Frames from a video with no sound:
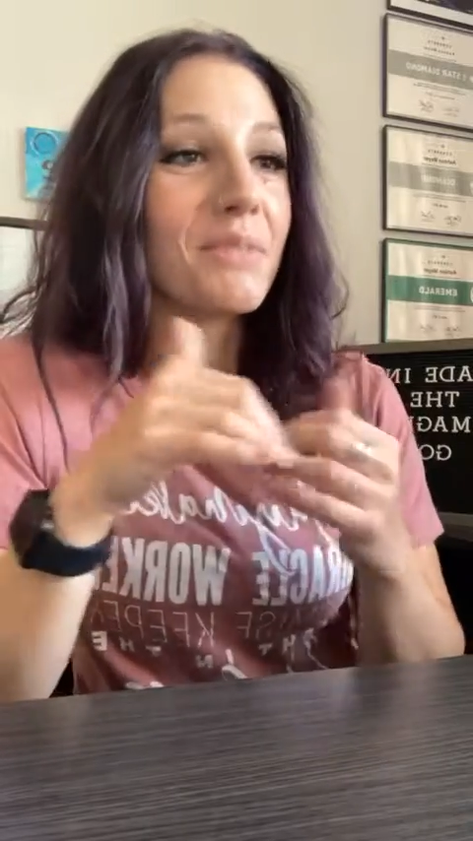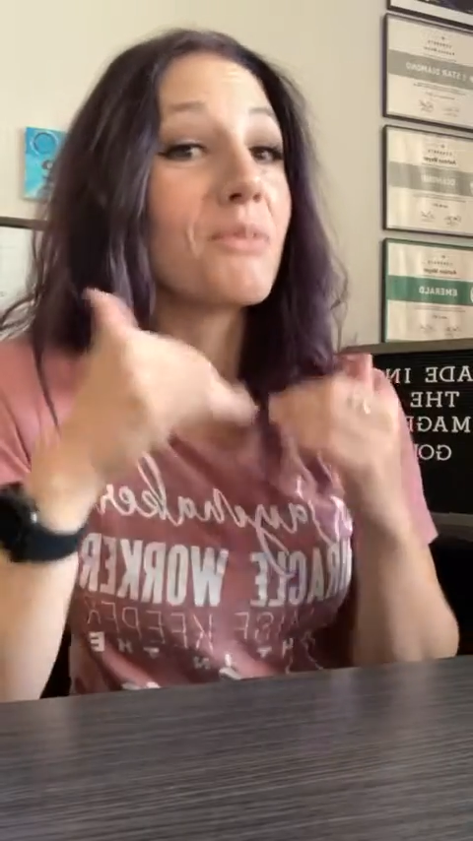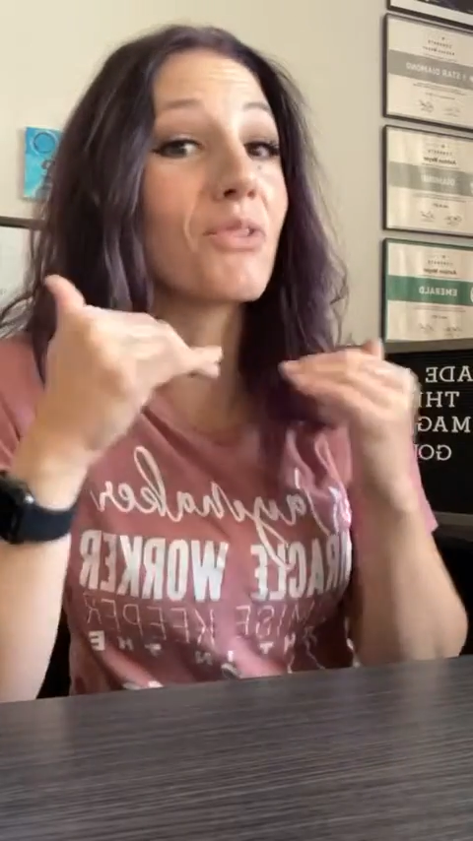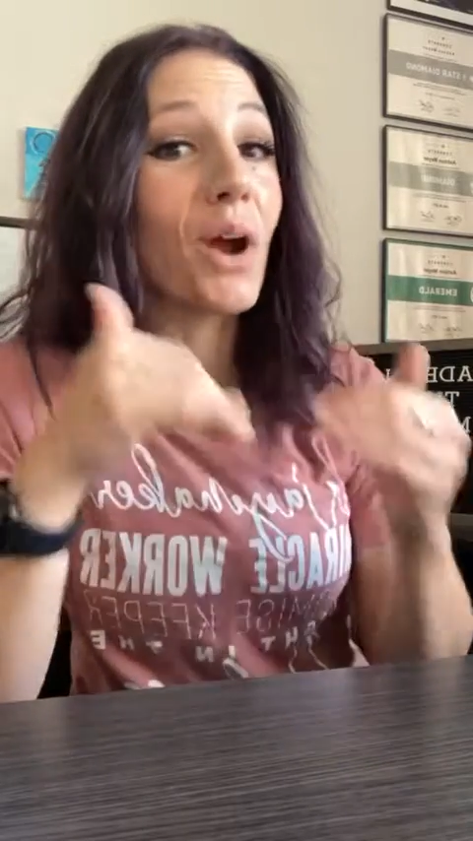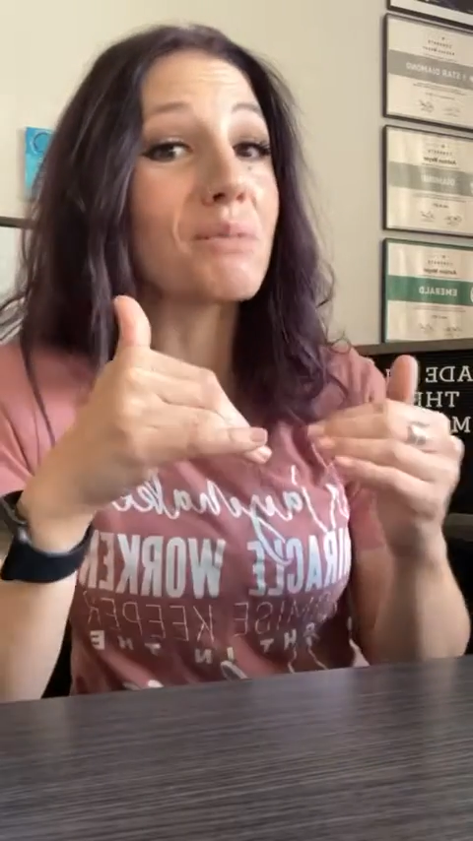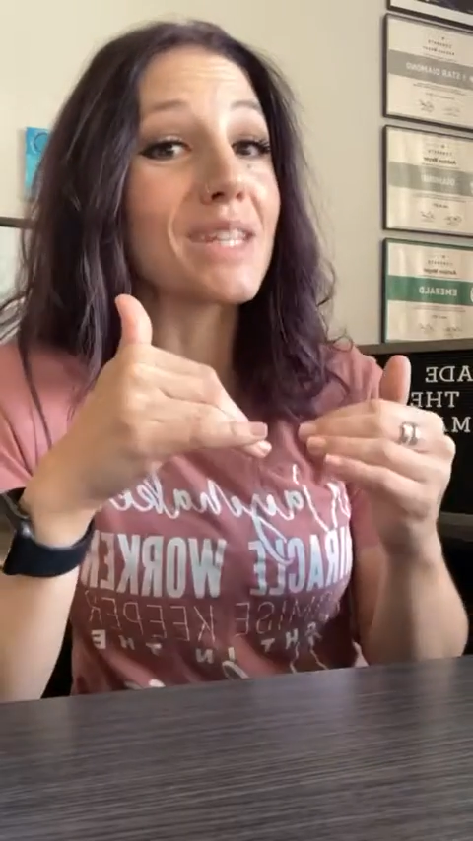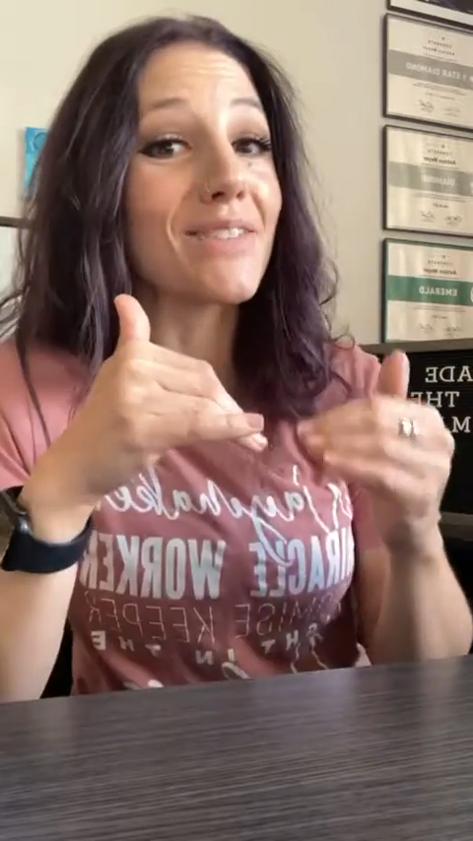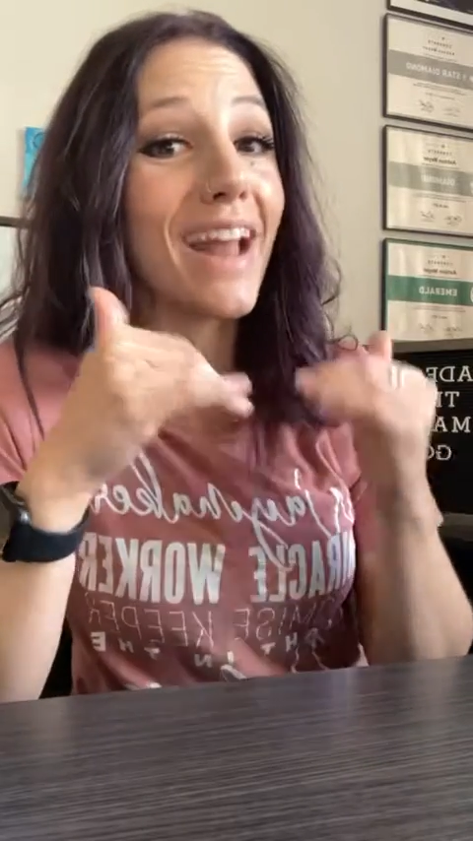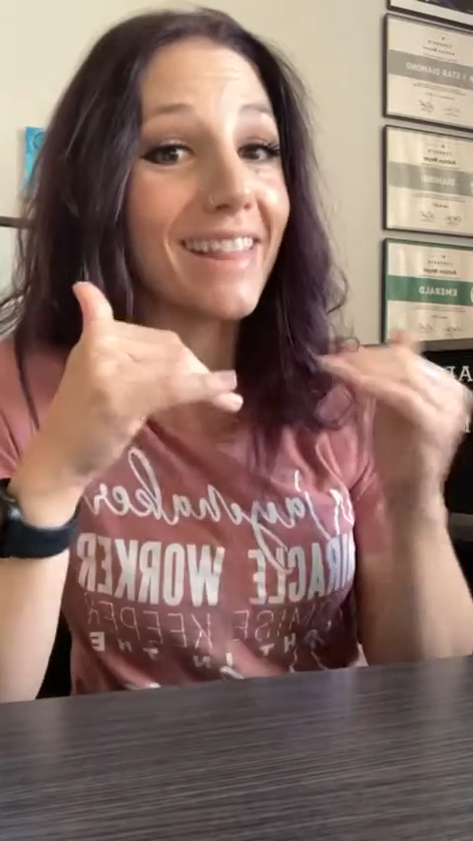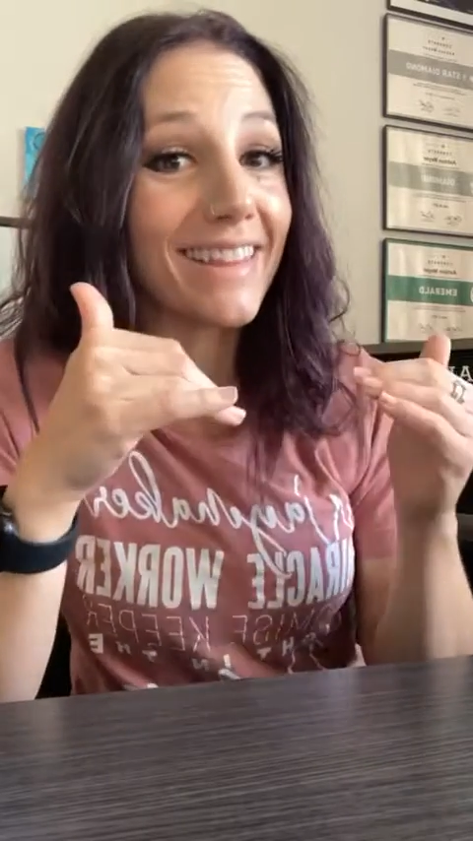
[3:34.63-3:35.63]
Before I was
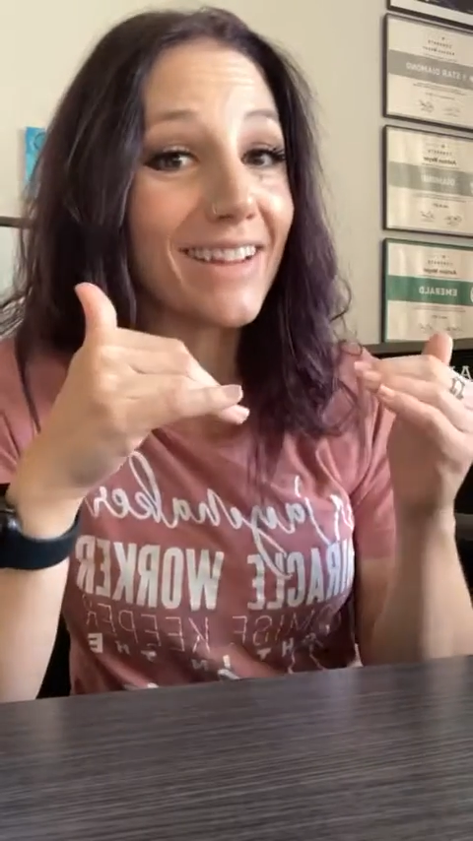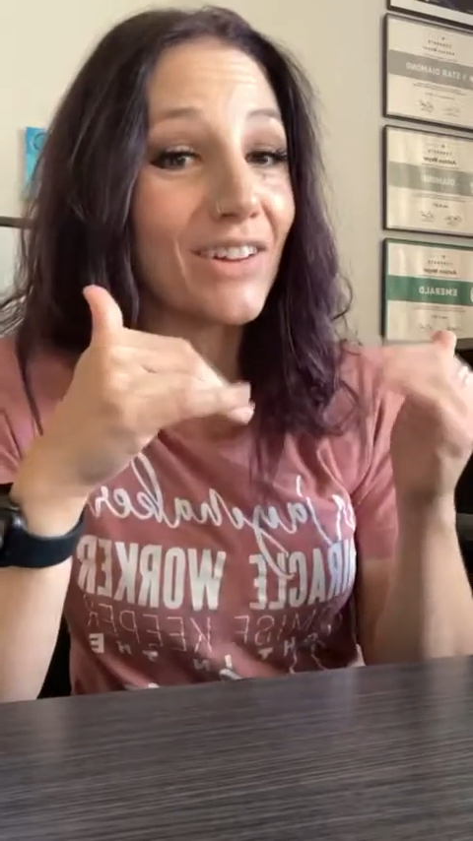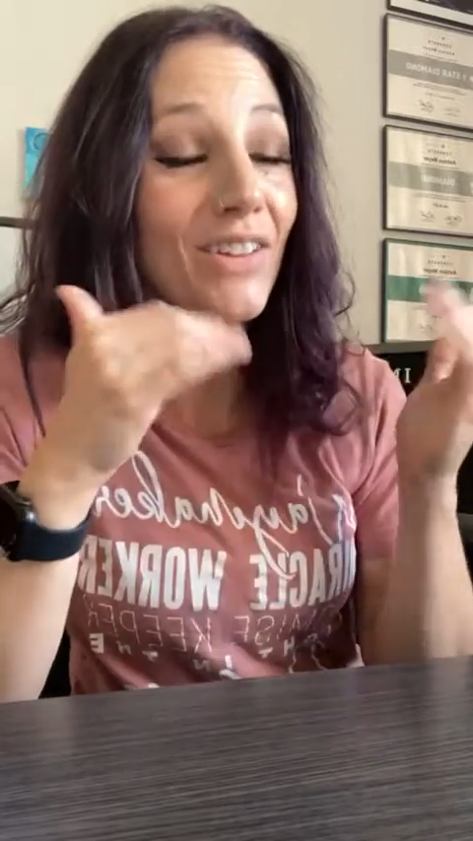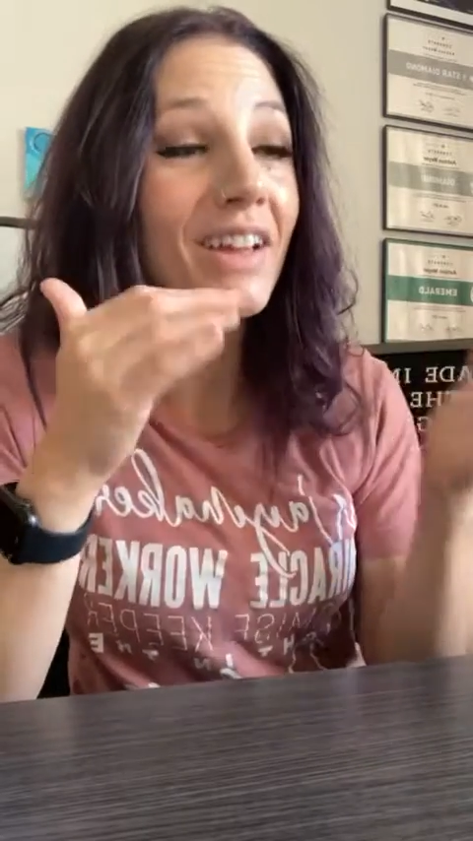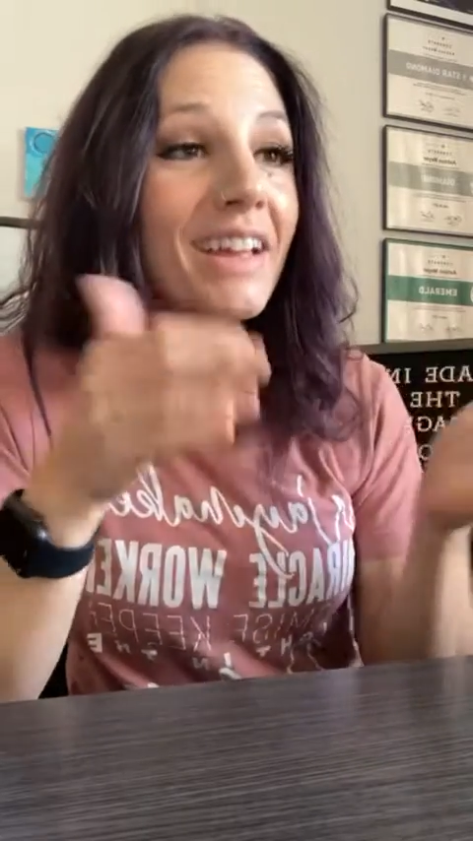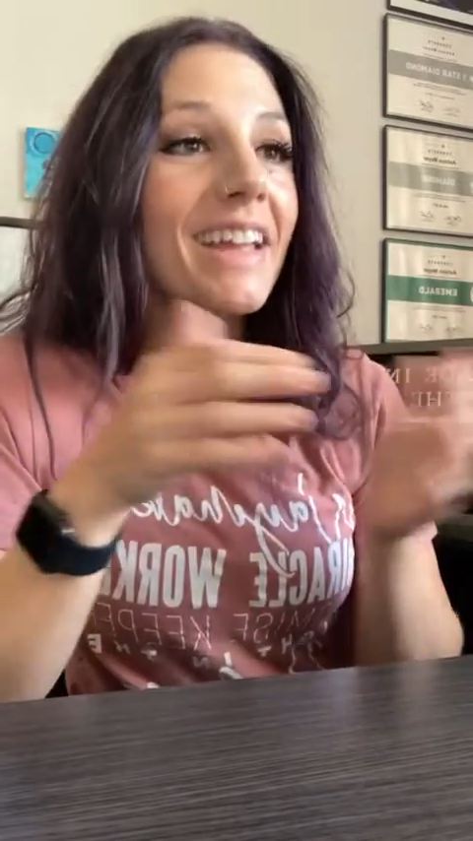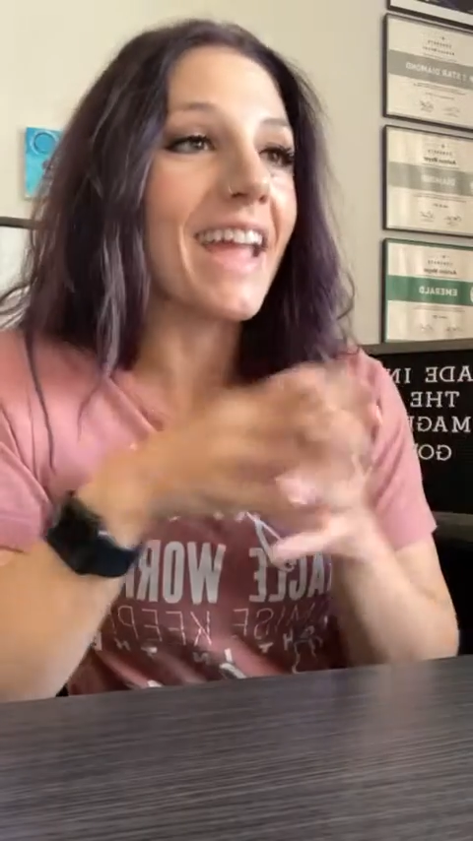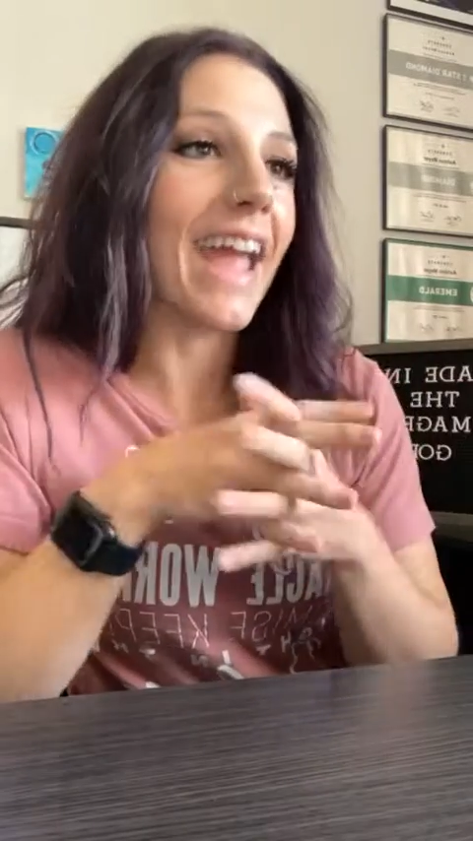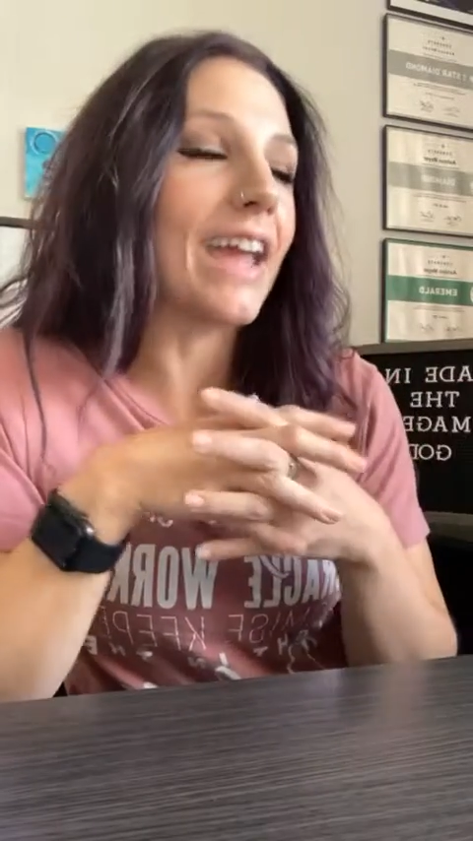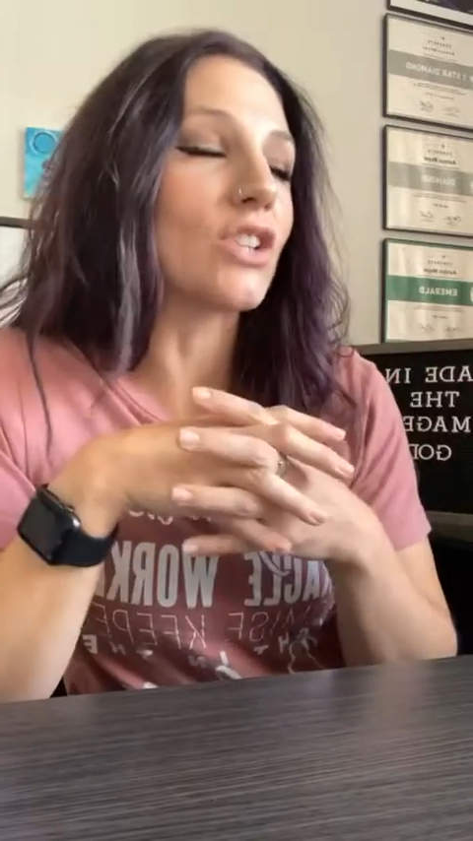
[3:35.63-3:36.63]
even at legal
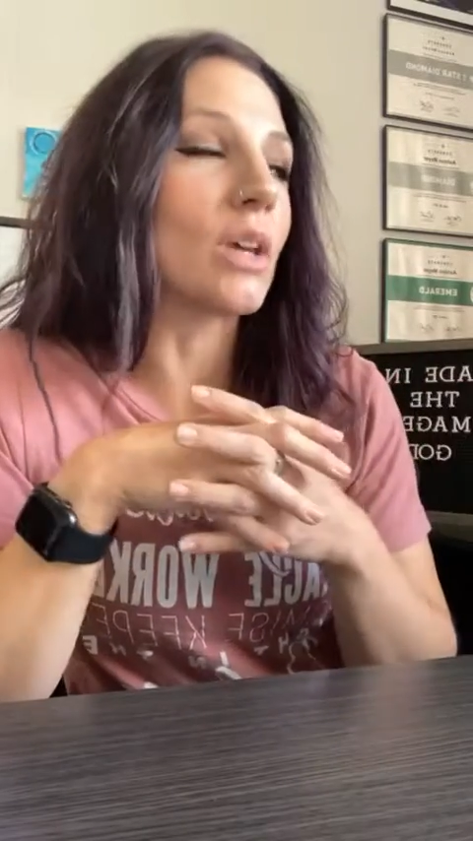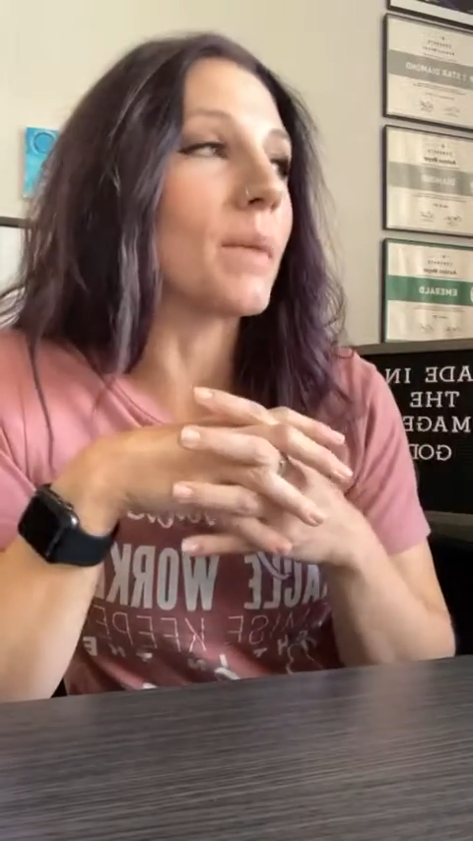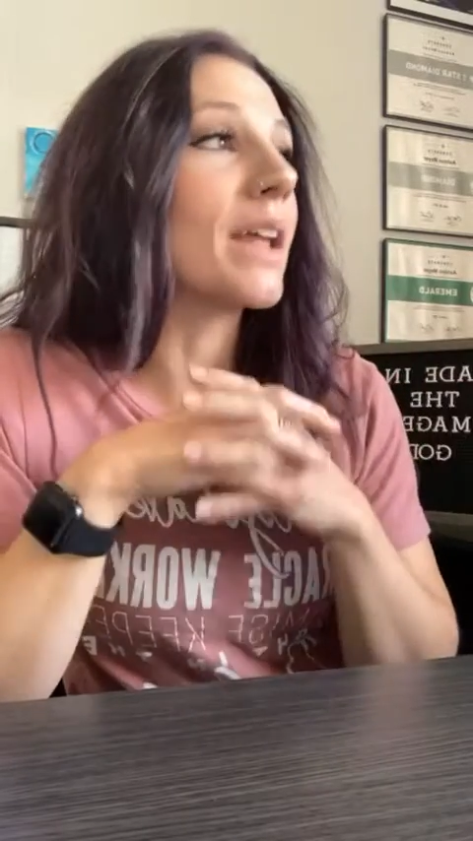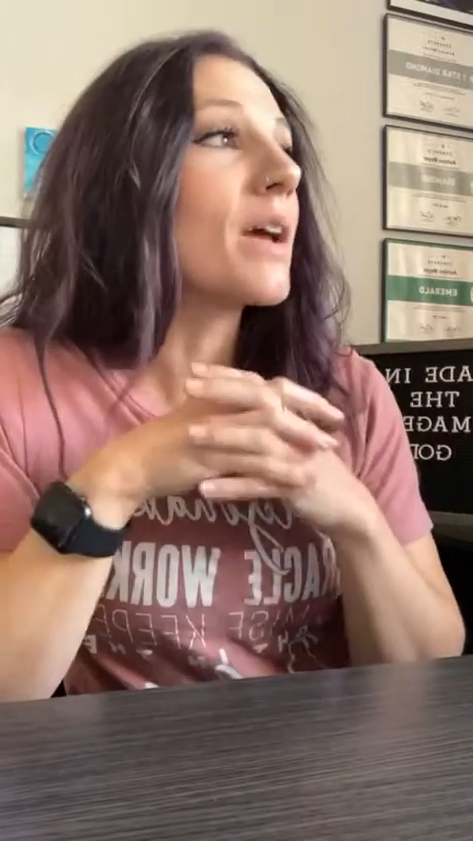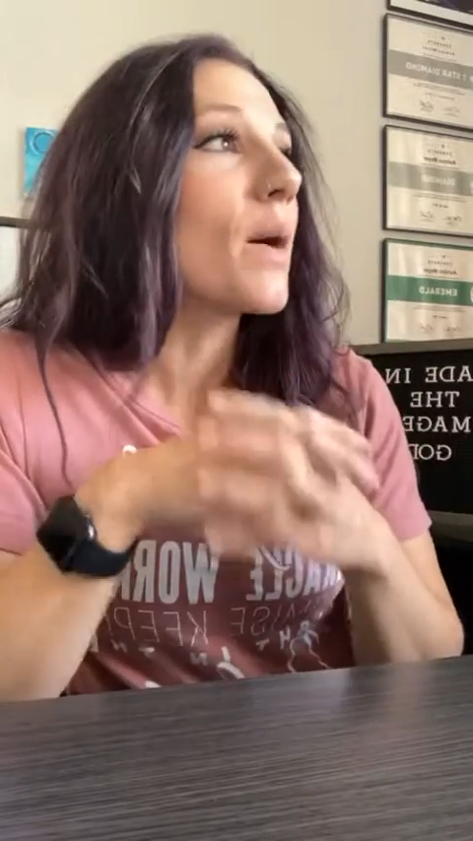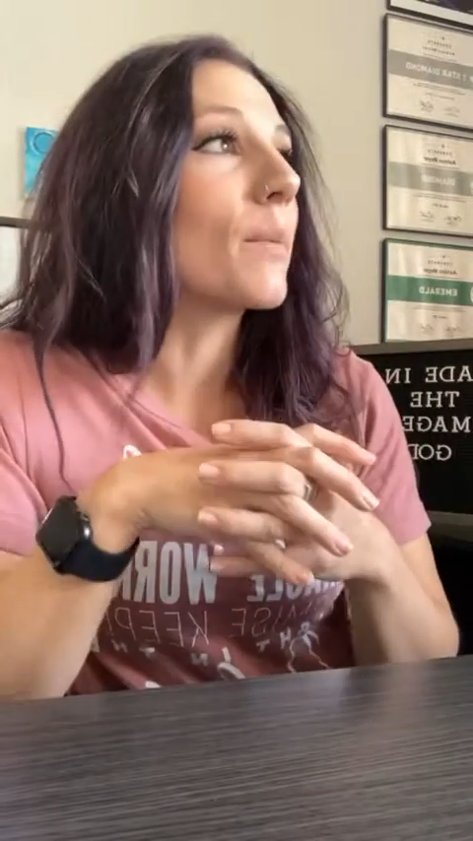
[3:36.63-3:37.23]
age limit.